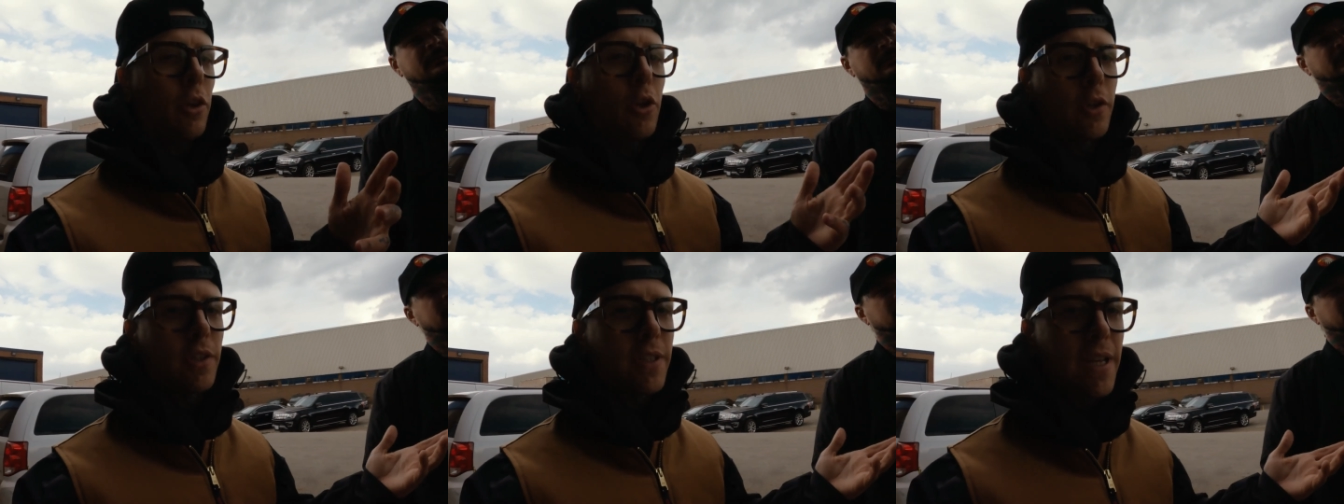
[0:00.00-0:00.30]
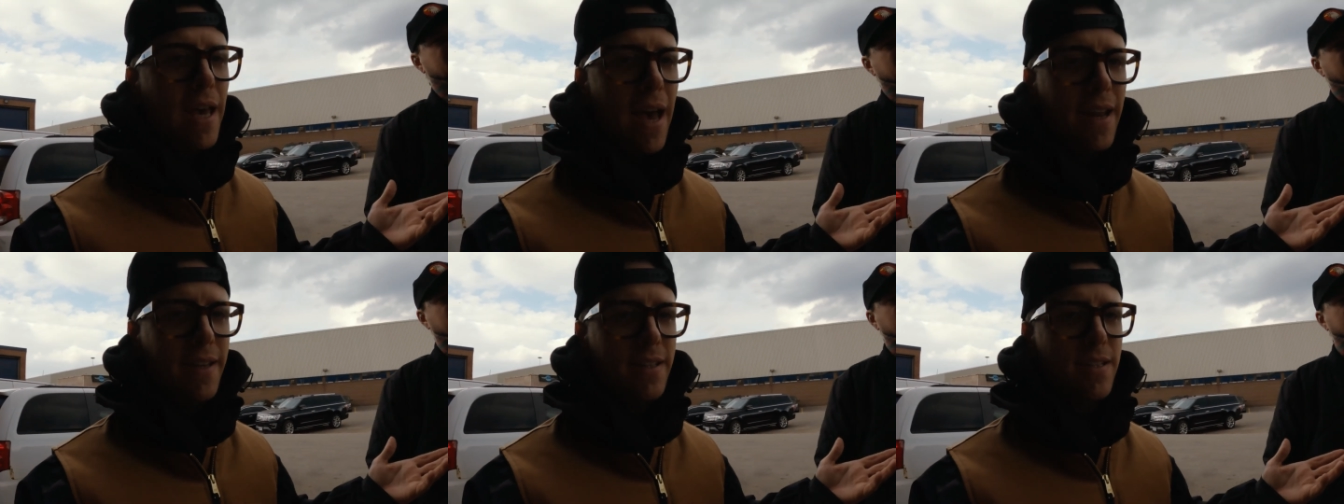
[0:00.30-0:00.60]

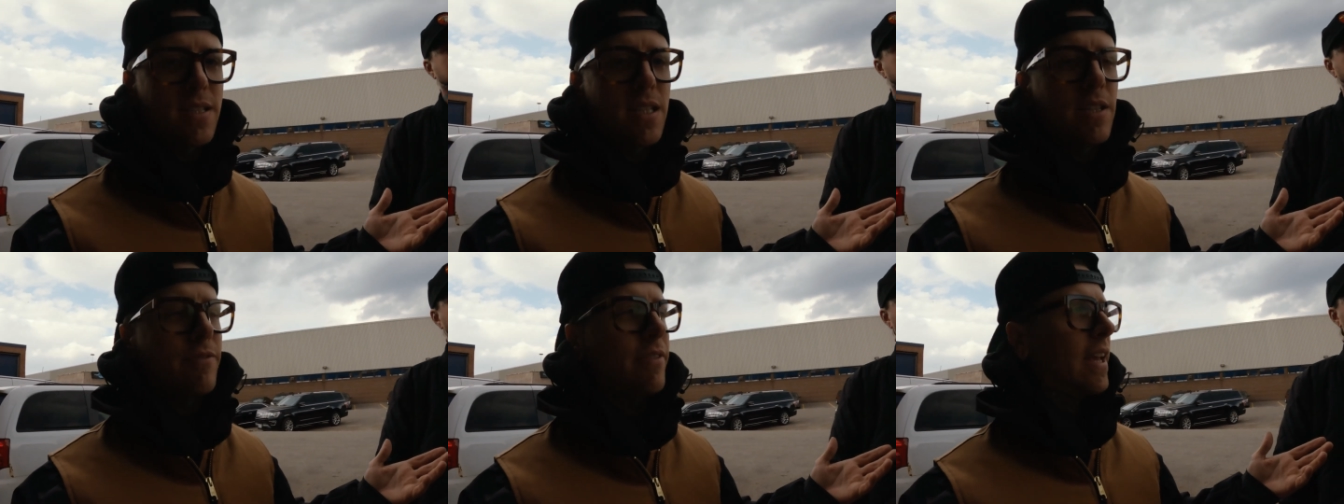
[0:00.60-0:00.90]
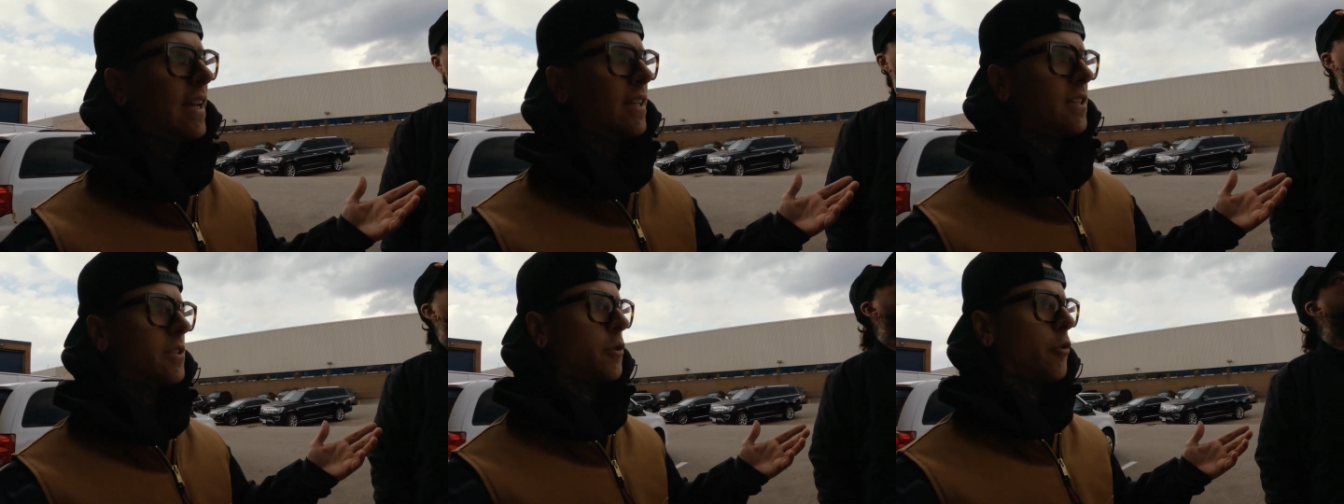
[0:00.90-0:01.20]
looked at to see if
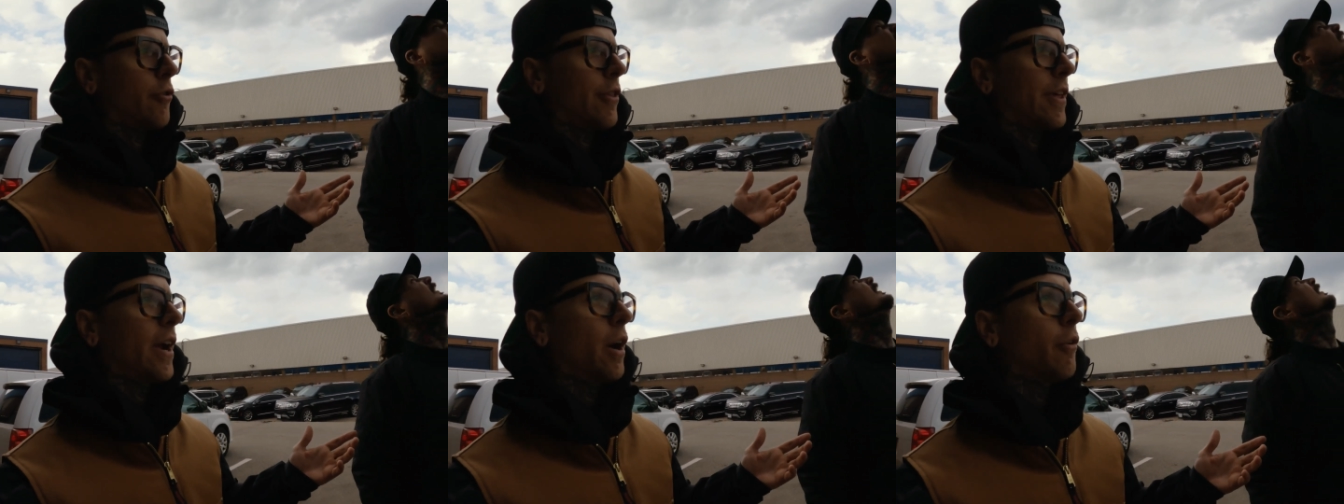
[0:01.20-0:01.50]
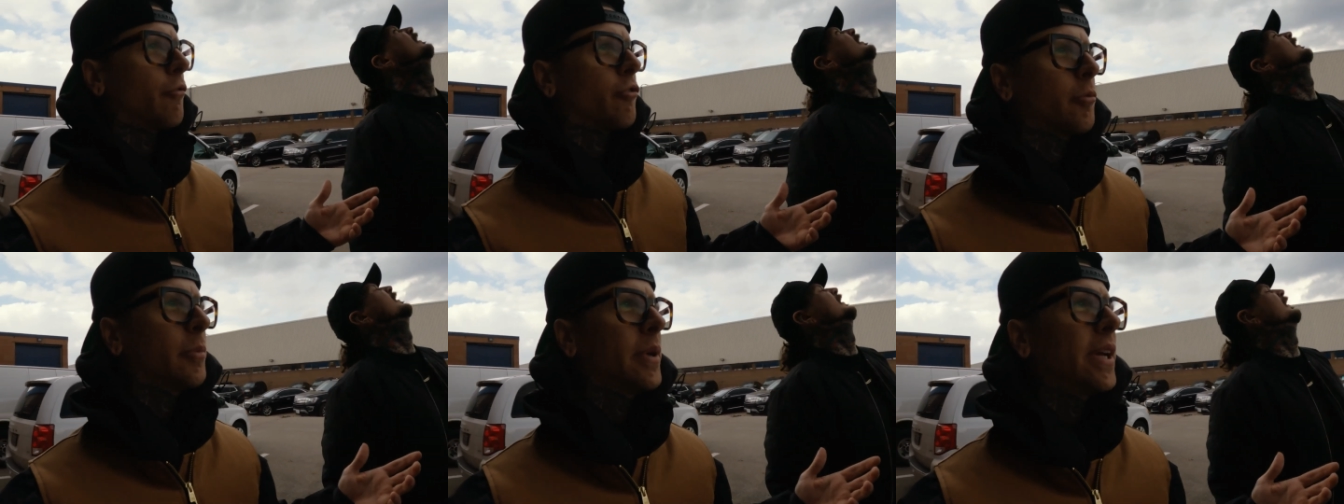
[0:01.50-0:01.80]
they can sort that
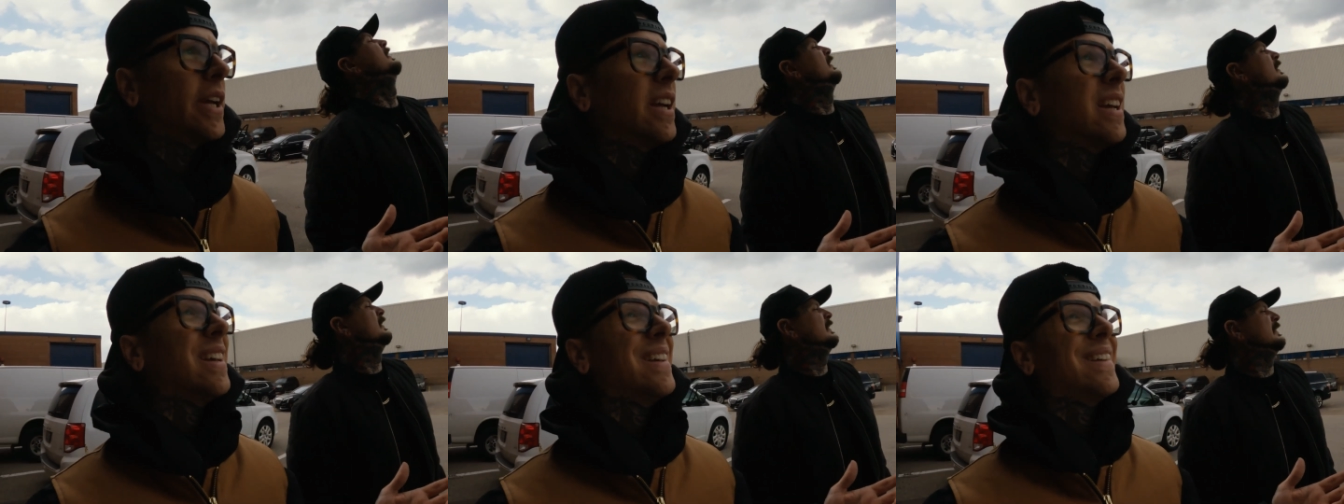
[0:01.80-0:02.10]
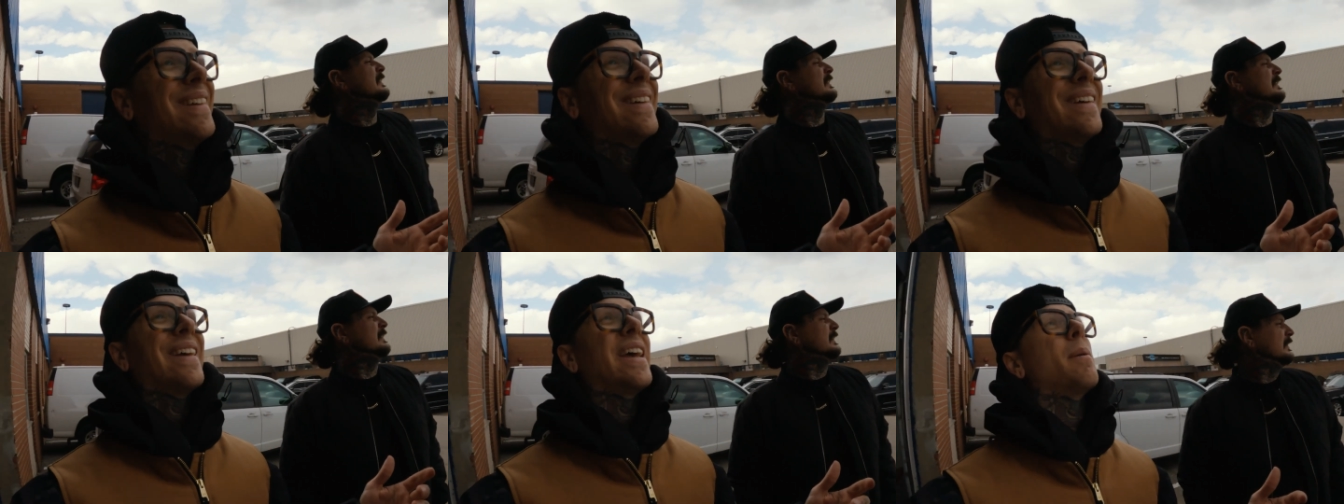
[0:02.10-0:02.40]
out for me.
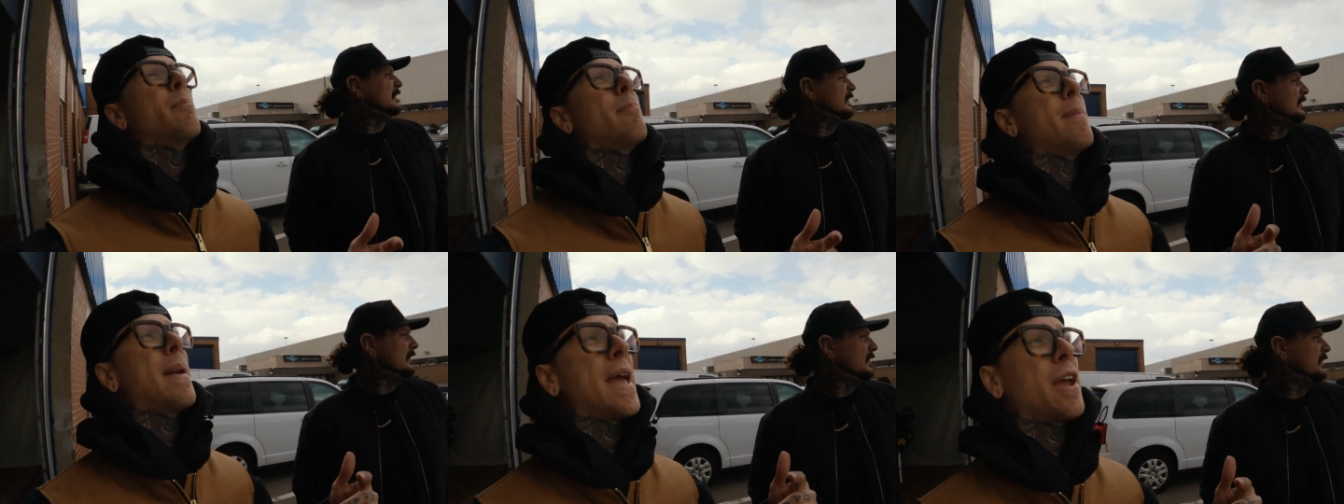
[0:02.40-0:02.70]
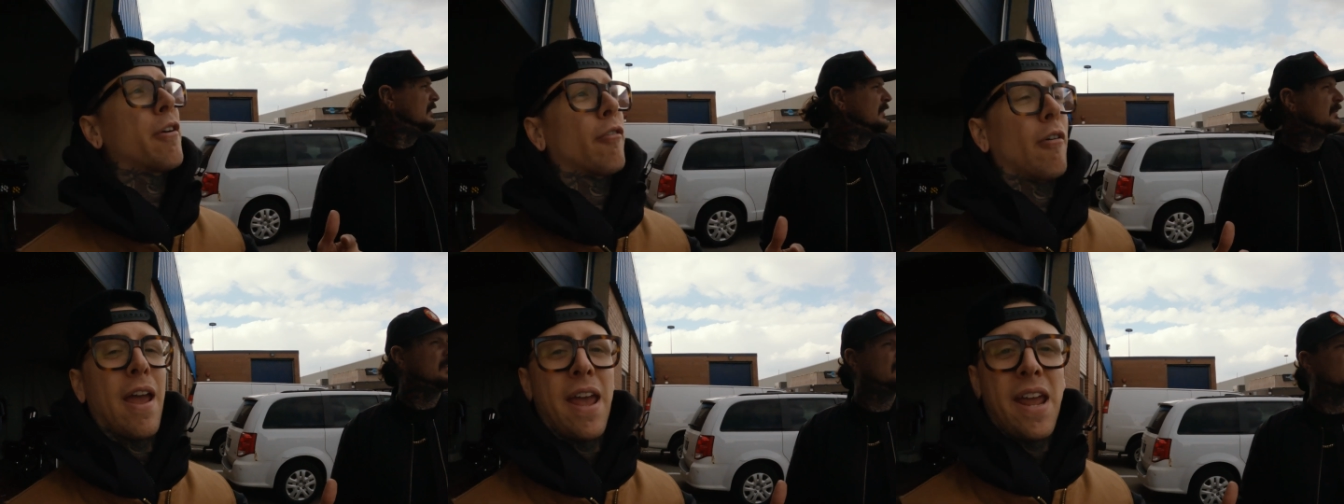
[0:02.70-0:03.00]
It
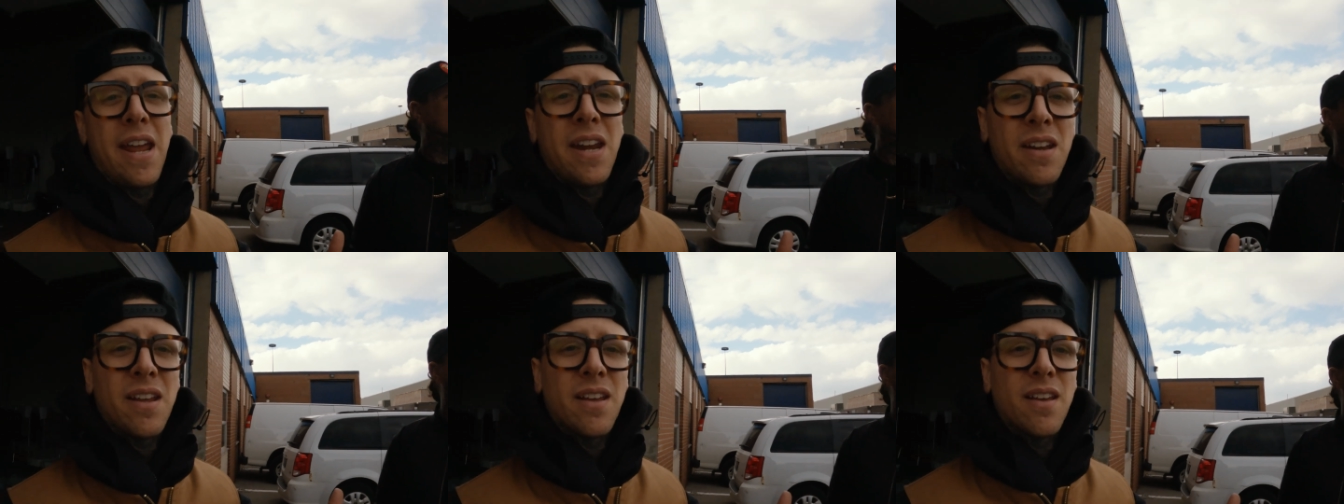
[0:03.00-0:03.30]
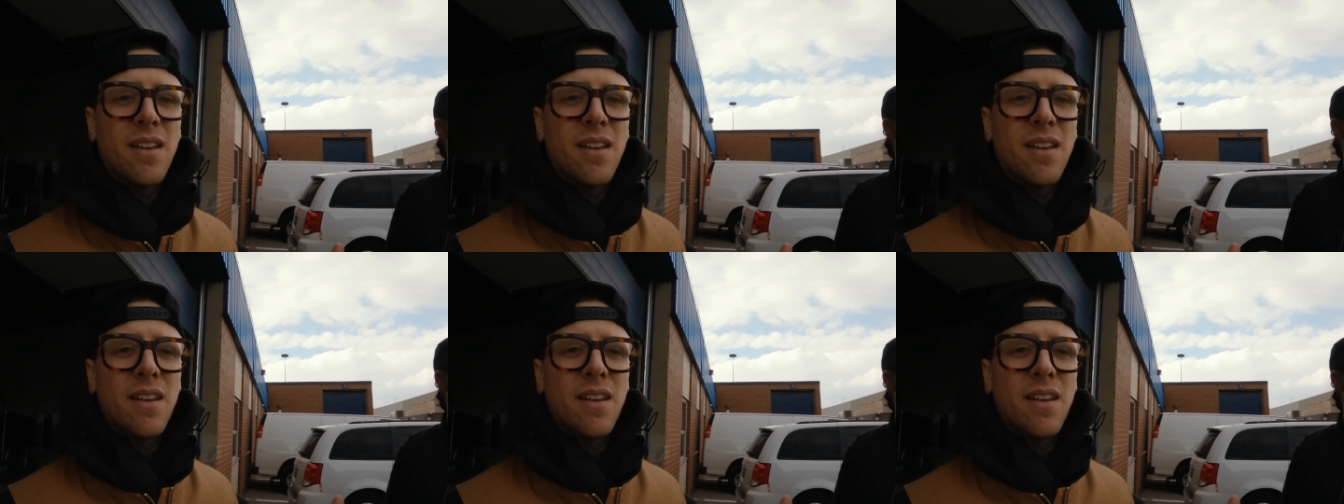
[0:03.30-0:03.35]
may rain.